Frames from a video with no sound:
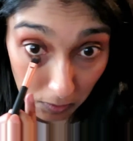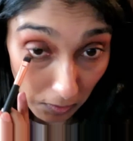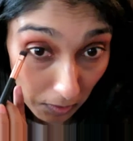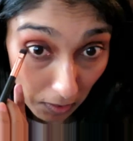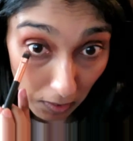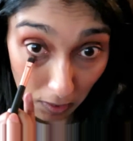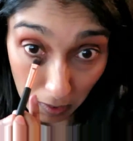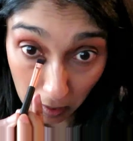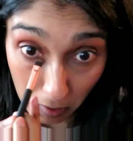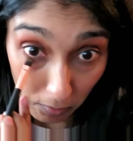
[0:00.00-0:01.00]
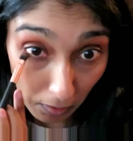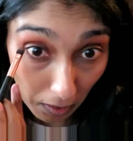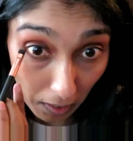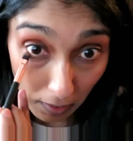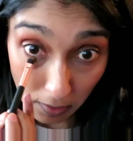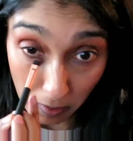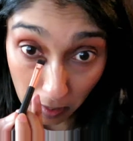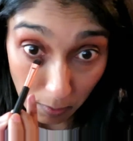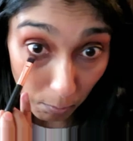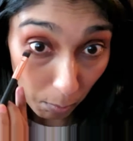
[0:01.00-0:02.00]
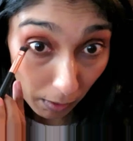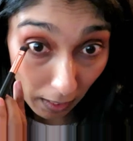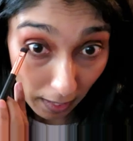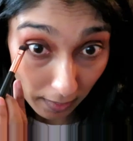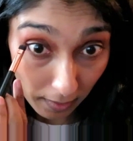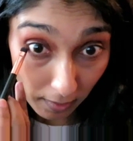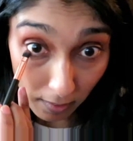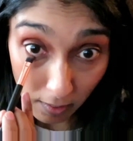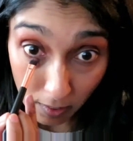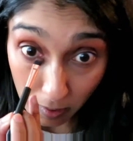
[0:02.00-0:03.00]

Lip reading: just outline and blend.